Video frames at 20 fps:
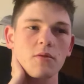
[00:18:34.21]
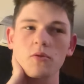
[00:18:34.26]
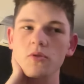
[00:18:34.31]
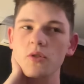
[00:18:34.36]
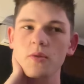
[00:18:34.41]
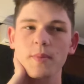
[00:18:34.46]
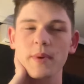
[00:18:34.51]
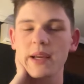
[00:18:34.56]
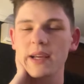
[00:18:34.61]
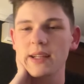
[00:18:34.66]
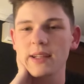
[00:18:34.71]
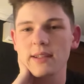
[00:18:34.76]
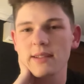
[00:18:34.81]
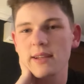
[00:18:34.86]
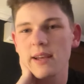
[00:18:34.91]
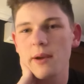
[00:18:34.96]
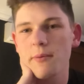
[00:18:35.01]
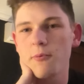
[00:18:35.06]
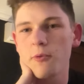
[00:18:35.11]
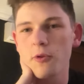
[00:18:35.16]
Also, being in the
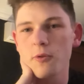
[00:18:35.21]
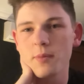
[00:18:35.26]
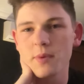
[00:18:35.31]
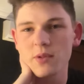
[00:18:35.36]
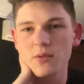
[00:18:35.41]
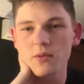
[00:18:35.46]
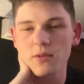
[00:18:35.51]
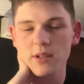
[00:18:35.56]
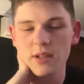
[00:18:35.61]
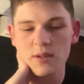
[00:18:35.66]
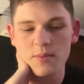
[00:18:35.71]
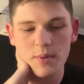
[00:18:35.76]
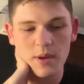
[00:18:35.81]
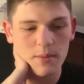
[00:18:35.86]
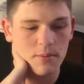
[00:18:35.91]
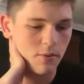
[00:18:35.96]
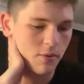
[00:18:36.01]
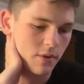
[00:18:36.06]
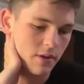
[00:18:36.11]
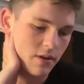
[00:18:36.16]
same room as all these
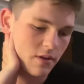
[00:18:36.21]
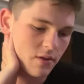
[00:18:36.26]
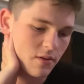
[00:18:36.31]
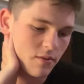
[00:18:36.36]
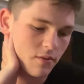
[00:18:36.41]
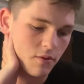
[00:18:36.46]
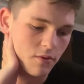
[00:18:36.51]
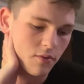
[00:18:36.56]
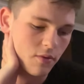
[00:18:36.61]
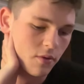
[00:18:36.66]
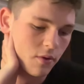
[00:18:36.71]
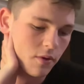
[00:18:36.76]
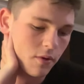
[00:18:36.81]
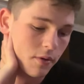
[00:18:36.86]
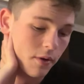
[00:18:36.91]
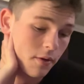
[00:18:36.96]
people who,